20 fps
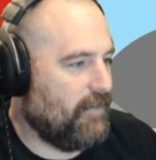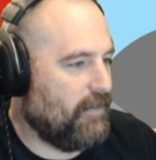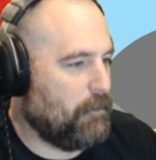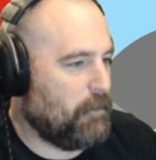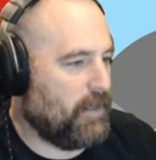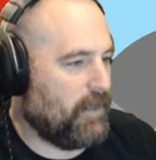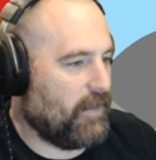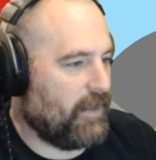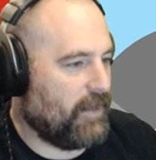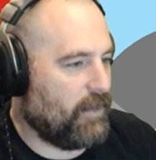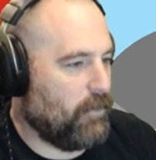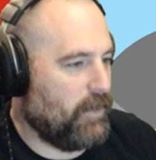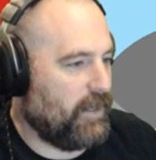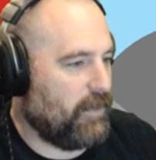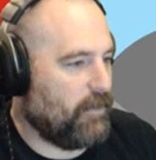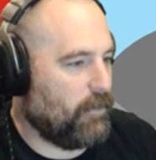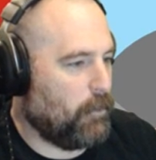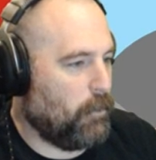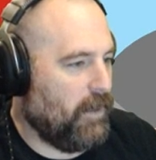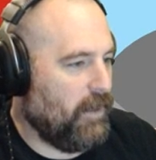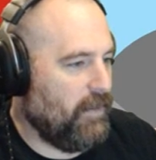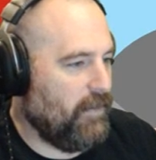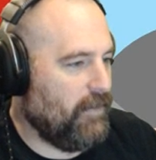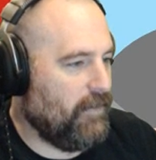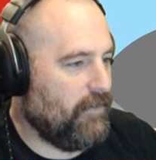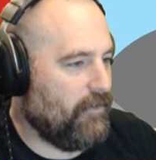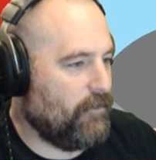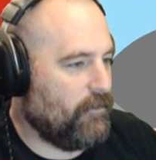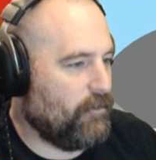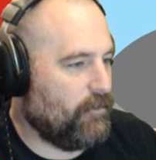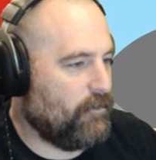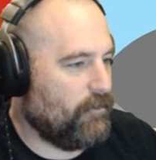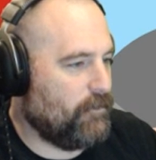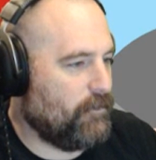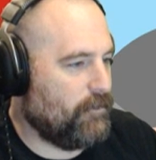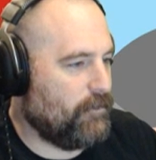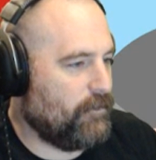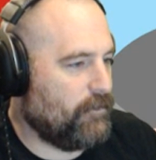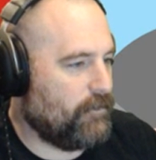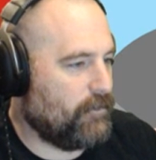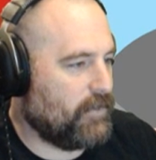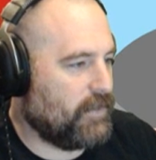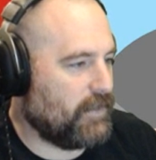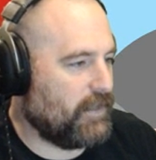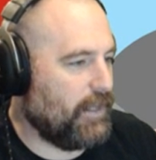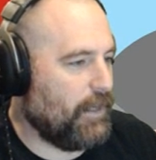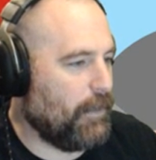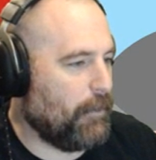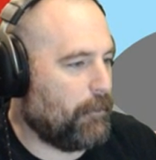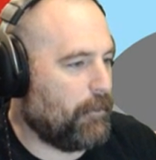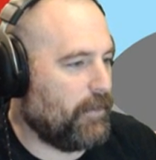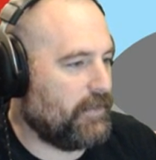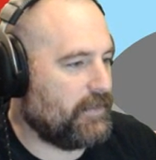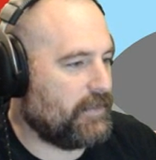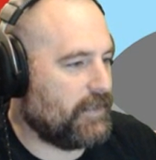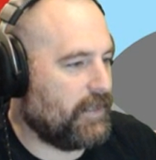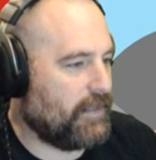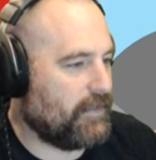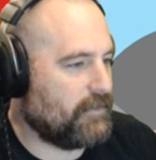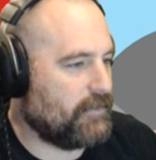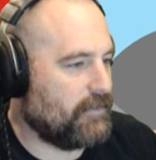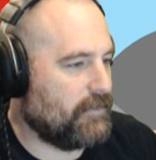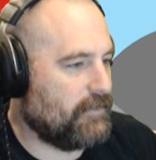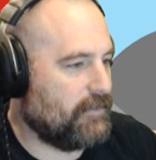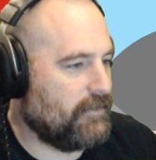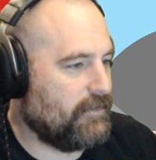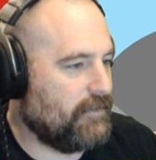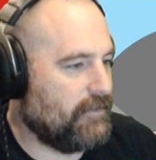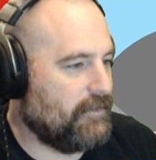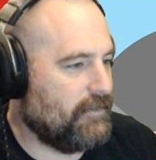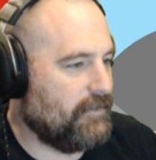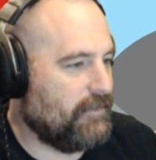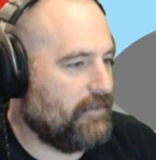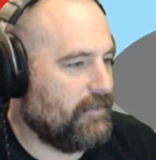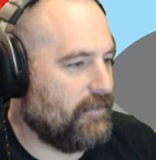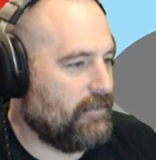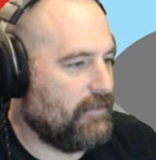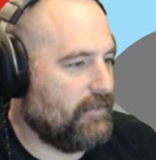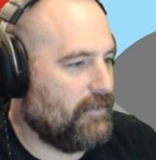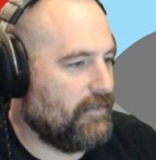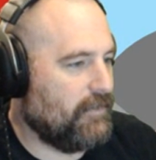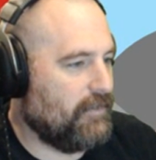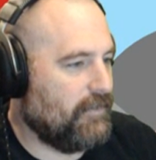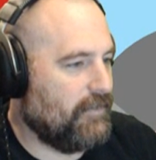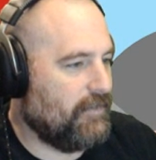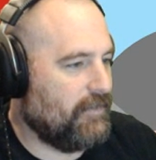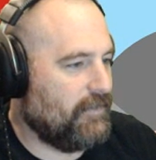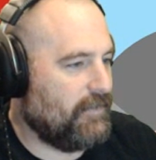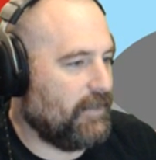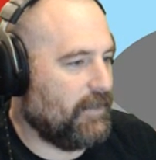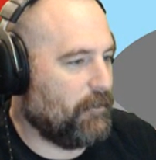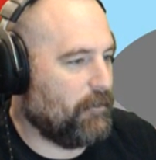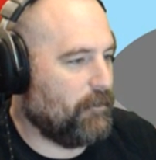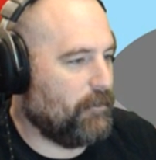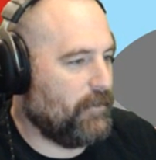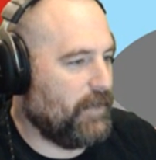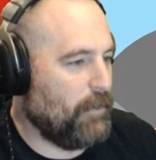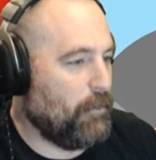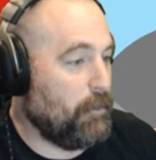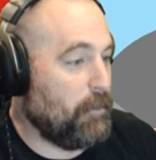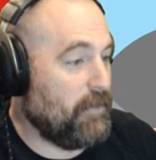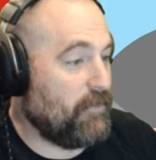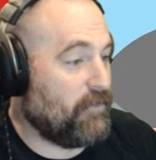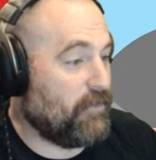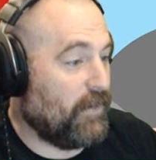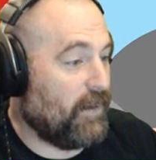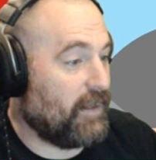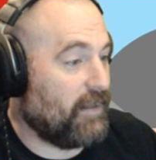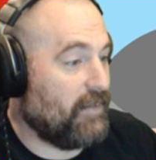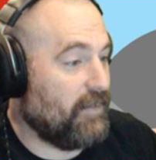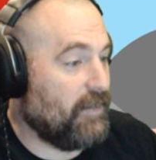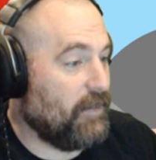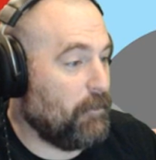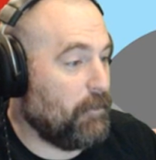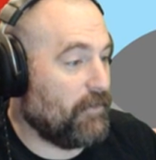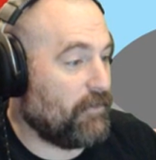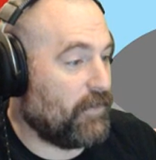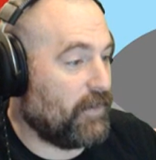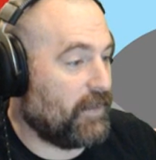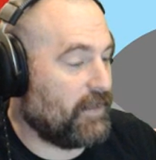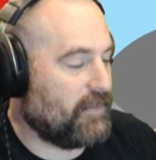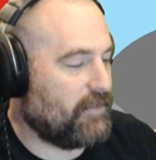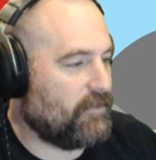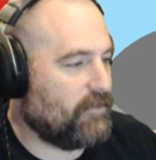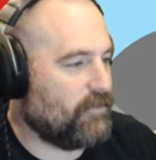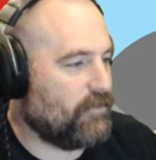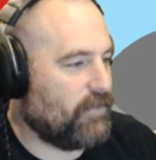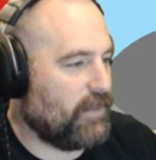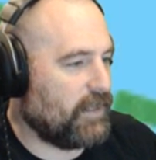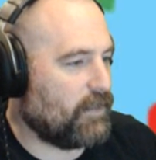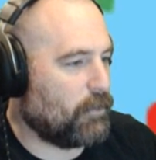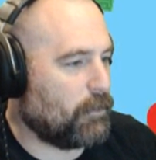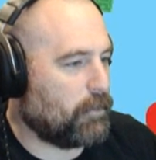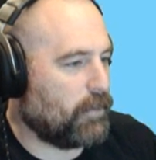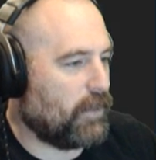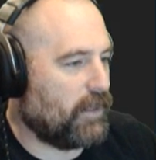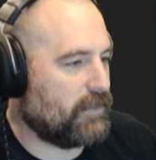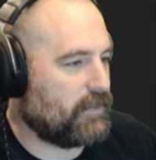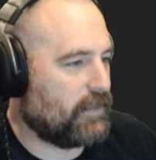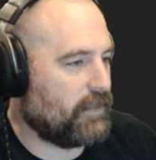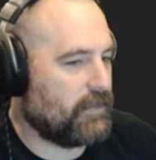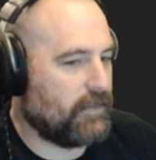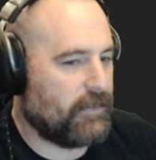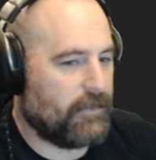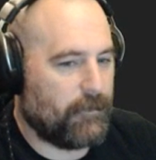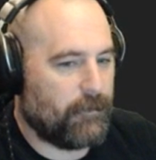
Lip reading: Be like, wait, you're what? Glitter Princess. Yep, it would be funny. It'd be a funny little project.